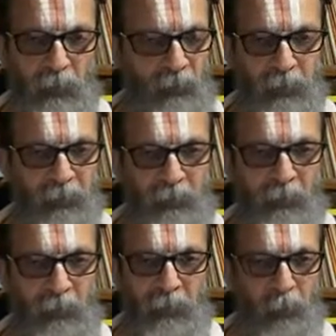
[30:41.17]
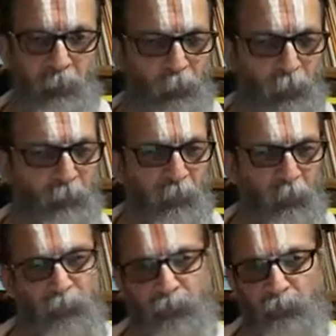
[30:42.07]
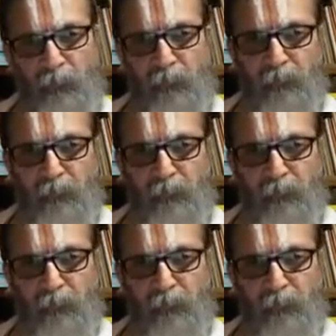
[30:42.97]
and it's definitely worth a question.